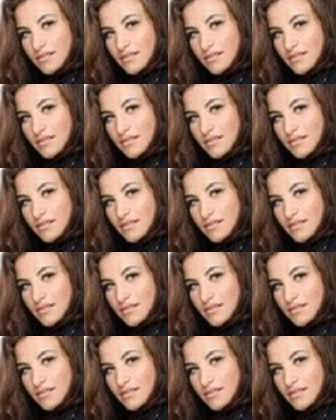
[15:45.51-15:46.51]

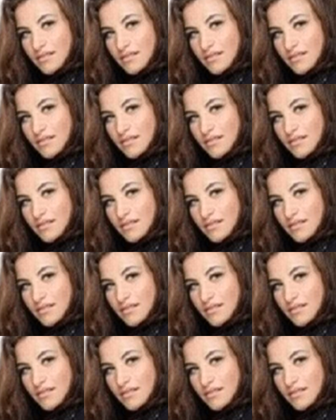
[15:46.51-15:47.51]

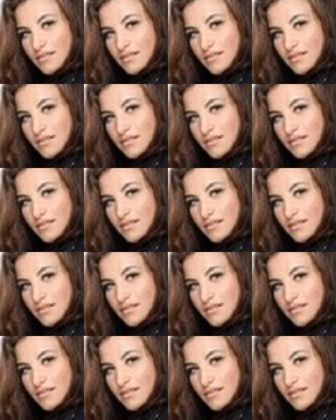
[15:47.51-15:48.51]

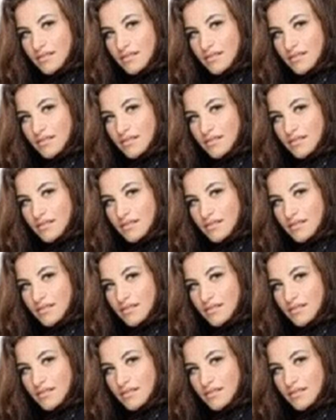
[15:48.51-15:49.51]

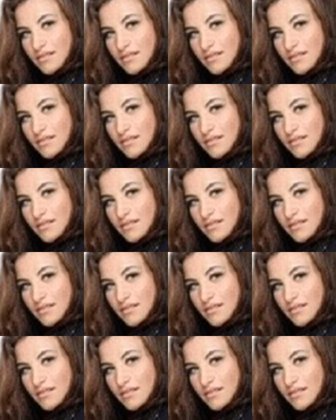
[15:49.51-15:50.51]

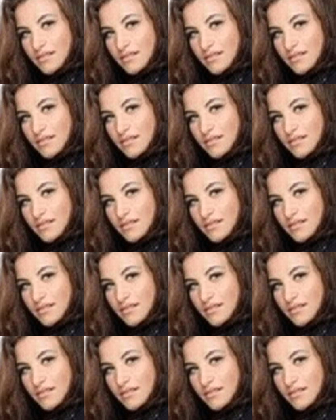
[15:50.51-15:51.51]

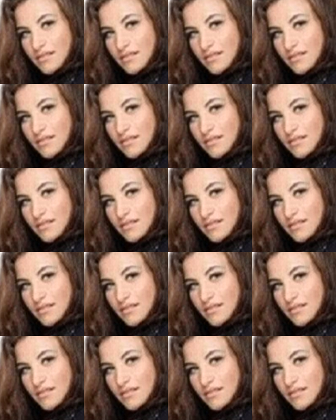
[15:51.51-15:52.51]

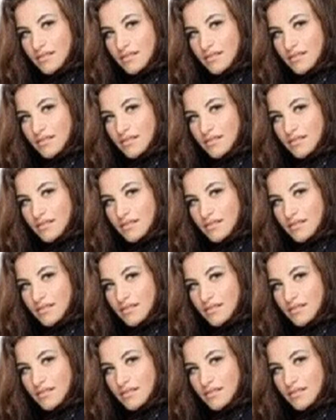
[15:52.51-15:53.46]
[no speech]